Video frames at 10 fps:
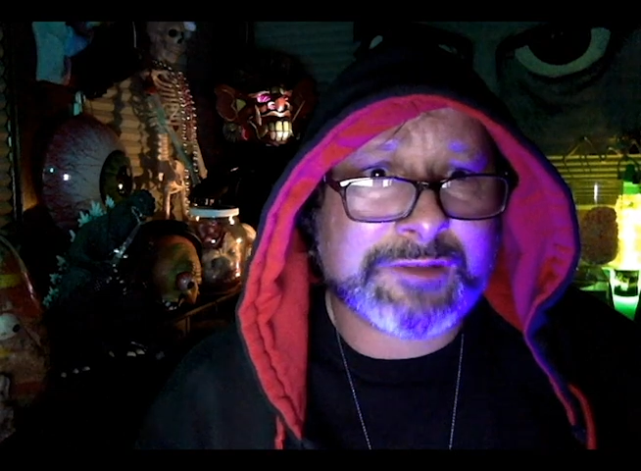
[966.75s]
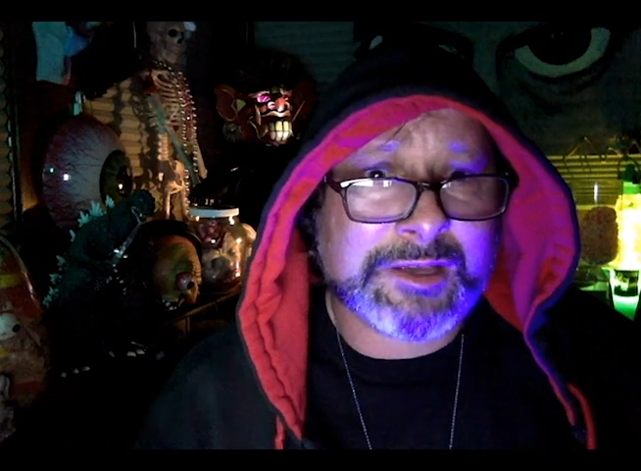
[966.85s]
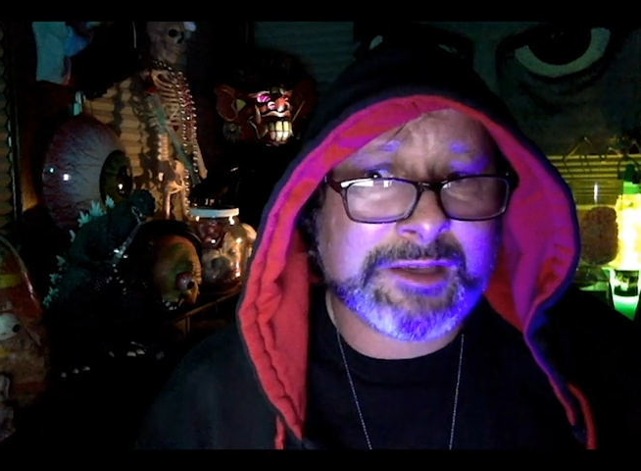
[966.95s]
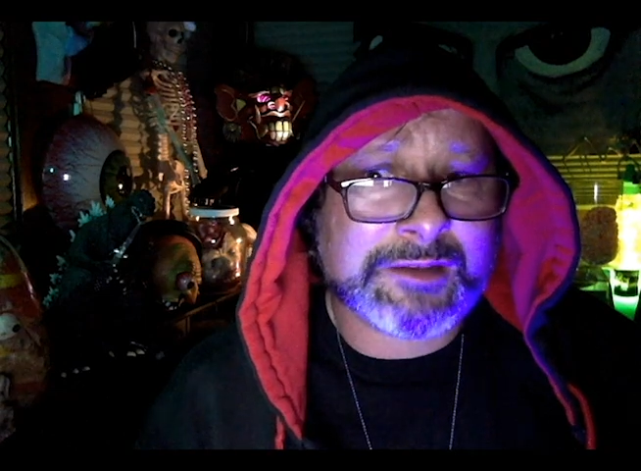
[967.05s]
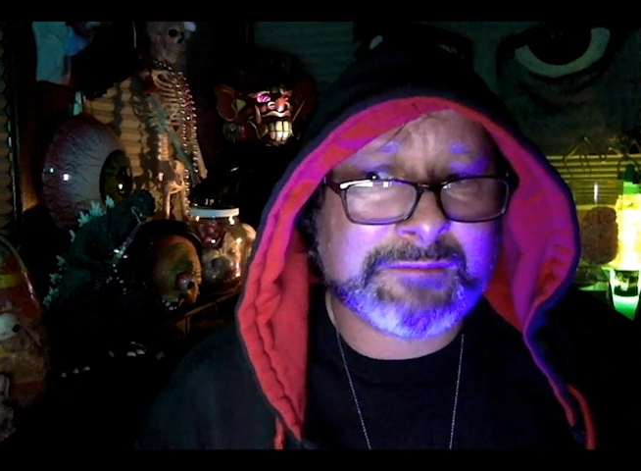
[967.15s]

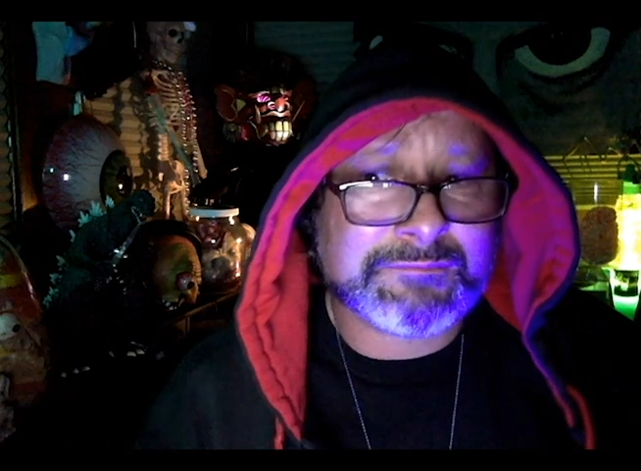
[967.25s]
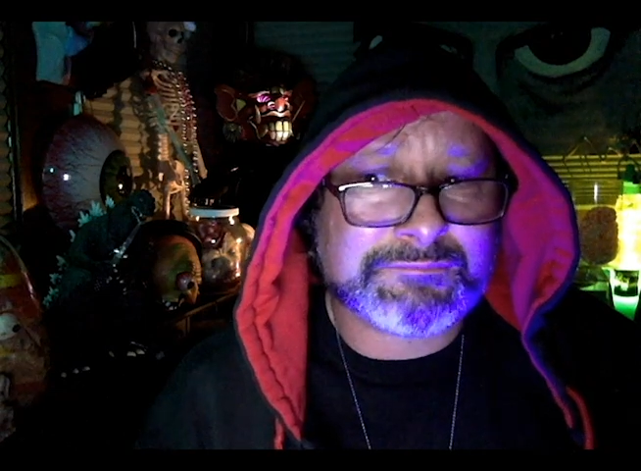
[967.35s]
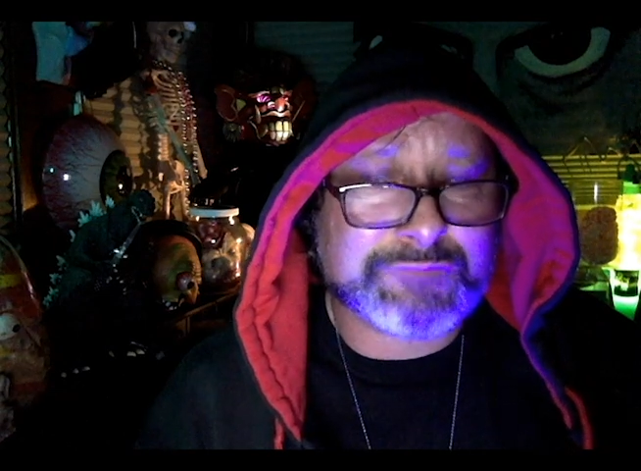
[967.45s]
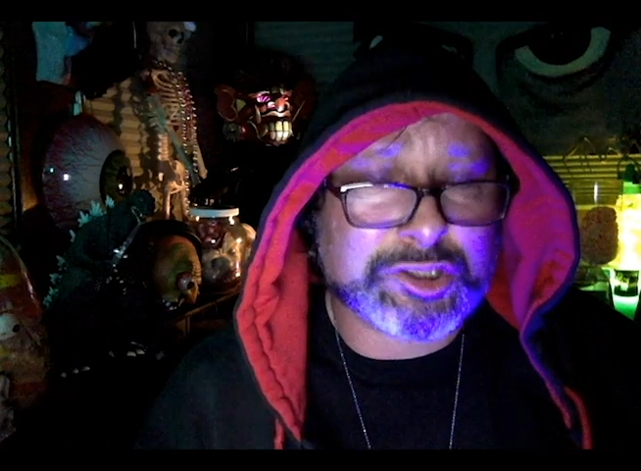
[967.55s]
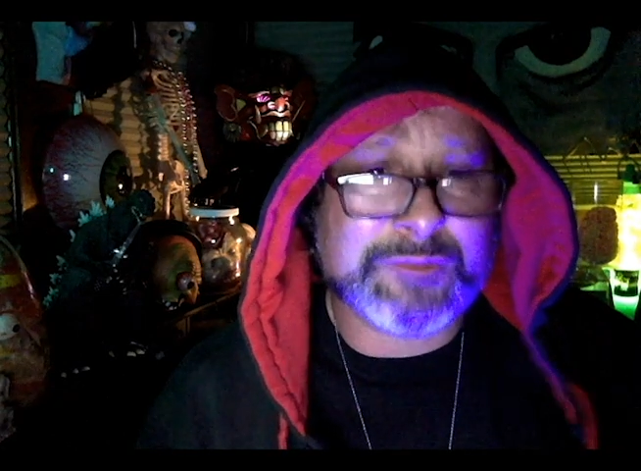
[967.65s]
and
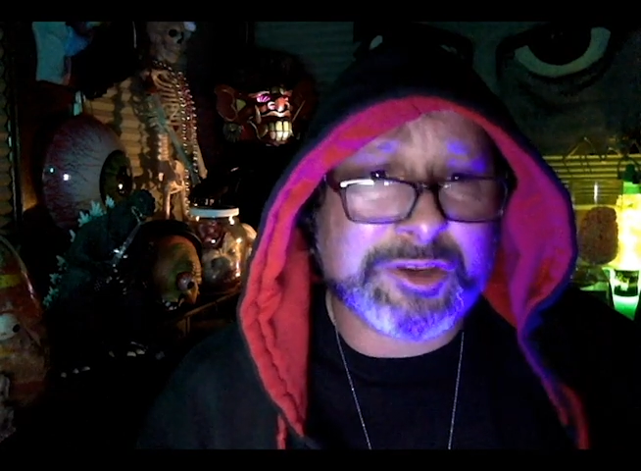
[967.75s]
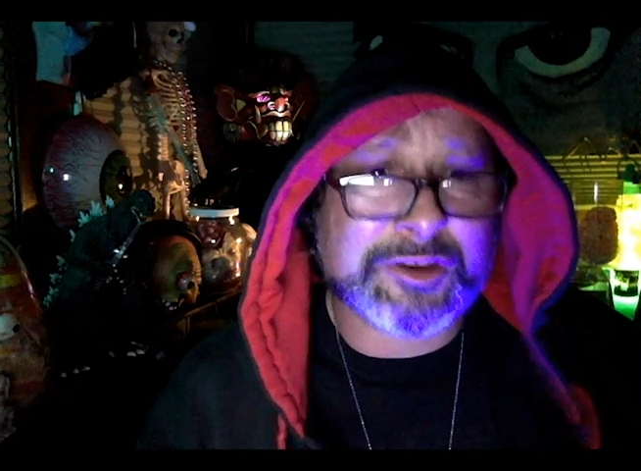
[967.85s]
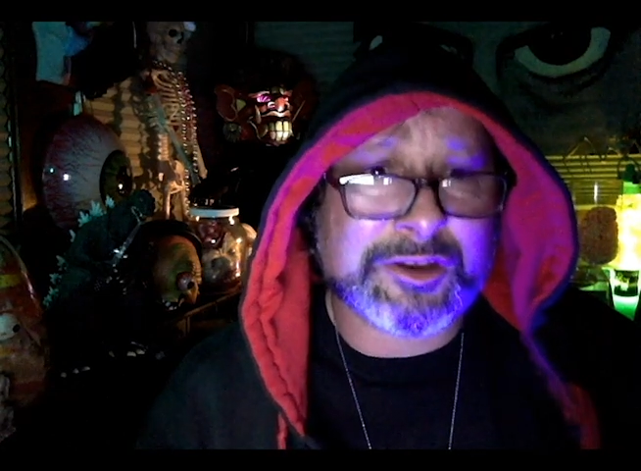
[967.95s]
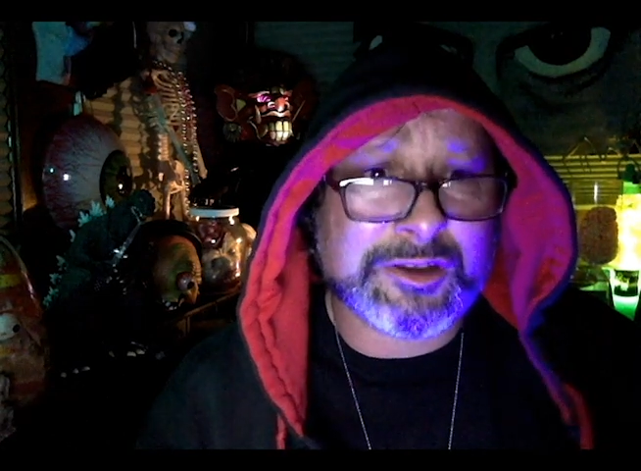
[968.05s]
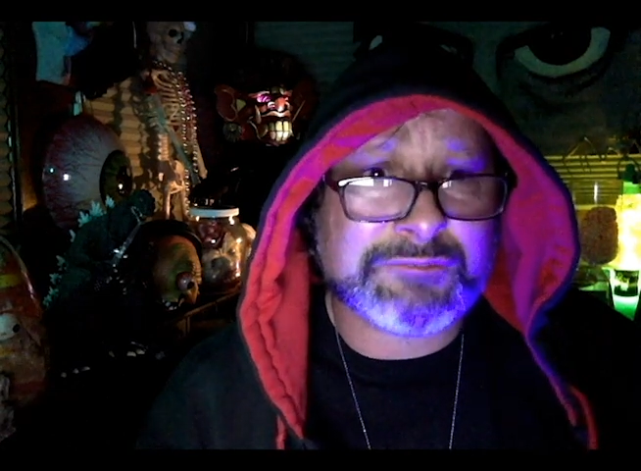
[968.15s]
believe me, you're
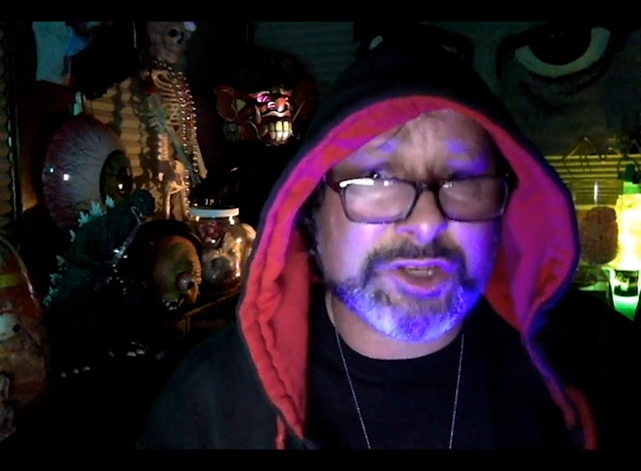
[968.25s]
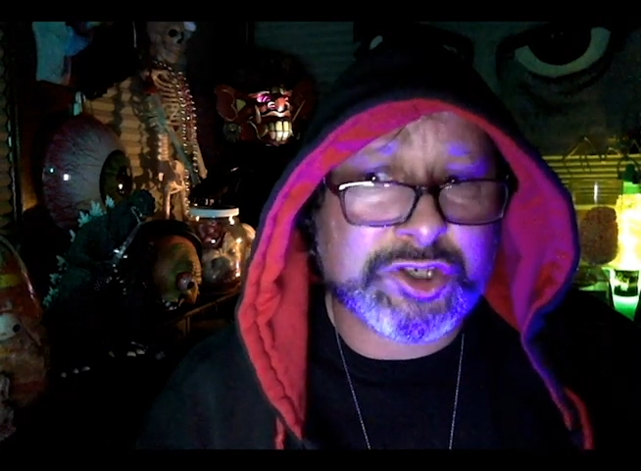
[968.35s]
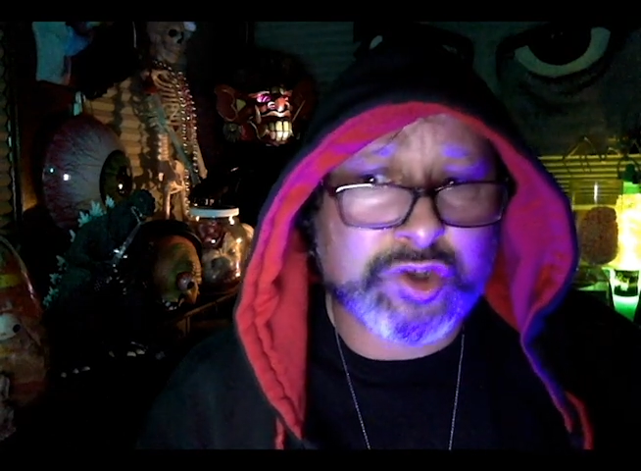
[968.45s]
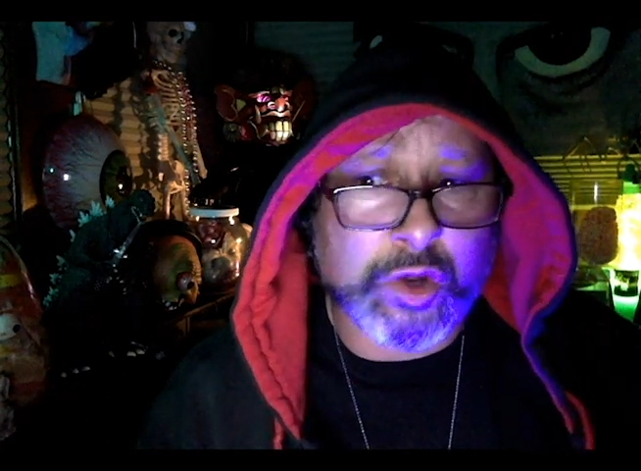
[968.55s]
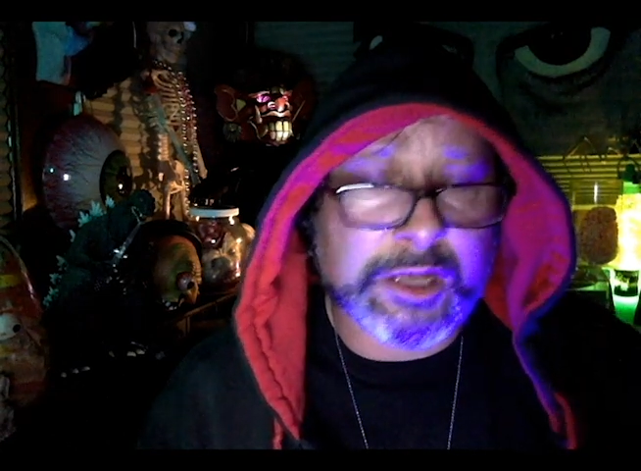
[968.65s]
going to
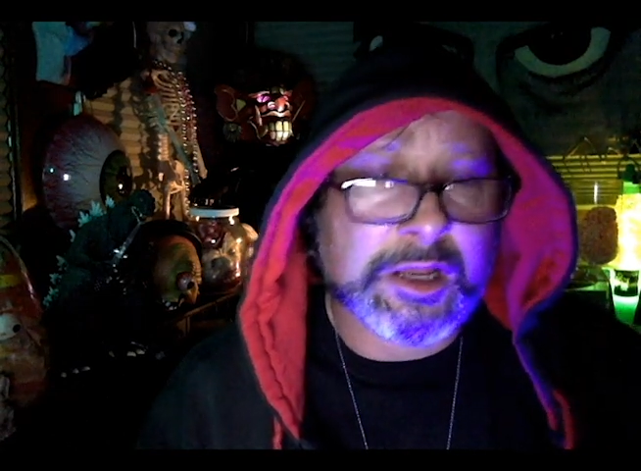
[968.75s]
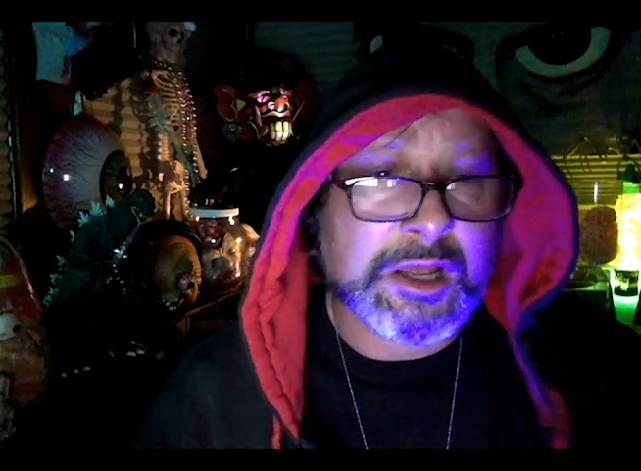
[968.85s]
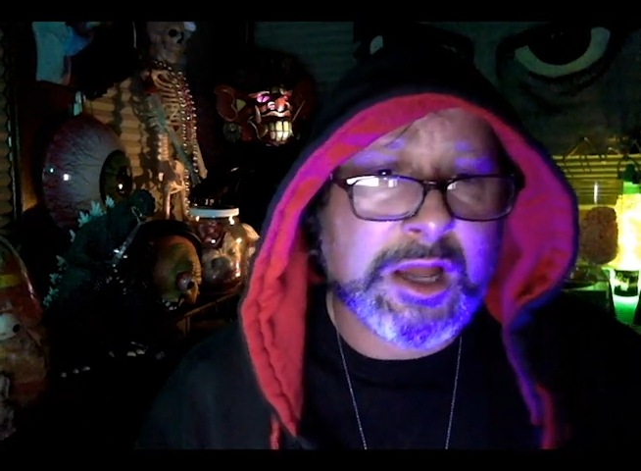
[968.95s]
enjoy it.